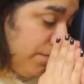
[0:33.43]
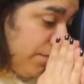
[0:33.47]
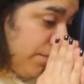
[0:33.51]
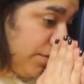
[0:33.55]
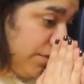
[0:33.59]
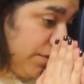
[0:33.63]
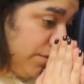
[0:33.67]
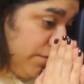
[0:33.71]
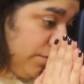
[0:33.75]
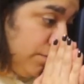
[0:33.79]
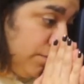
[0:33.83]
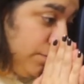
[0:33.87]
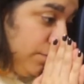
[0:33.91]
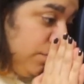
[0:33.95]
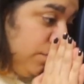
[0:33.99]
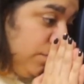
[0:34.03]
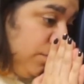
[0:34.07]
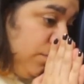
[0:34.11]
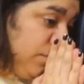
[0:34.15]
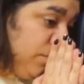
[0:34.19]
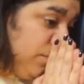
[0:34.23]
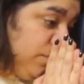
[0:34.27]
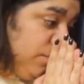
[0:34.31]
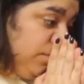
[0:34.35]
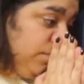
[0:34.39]
but
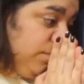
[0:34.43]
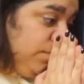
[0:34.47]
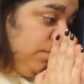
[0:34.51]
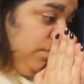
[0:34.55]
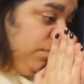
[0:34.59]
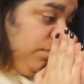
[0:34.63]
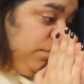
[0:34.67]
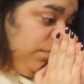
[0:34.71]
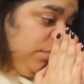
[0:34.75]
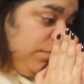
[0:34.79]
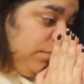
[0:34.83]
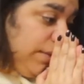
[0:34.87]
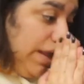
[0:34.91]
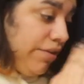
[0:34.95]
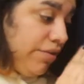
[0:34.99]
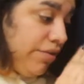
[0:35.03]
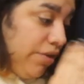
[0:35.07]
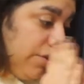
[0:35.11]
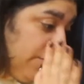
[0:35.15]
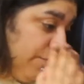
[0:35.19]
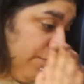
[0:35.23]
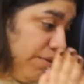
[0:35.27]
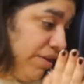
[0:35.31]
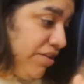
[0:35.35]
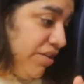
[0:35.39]
that's
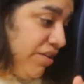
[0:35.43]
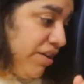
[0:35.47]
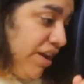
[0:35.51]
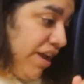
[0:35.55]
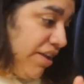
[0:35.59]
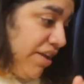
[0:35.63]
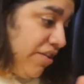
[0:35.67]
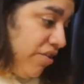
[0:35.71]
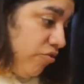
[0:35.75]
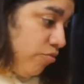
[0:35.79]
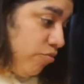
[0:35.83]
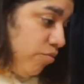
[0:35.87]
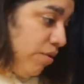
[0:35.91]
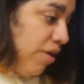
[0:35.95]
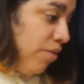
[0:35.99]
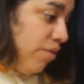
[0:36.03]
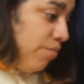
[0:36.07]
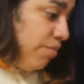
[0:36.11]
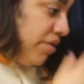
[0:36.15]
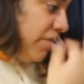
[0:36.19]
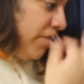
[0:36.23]
going to be delayed as well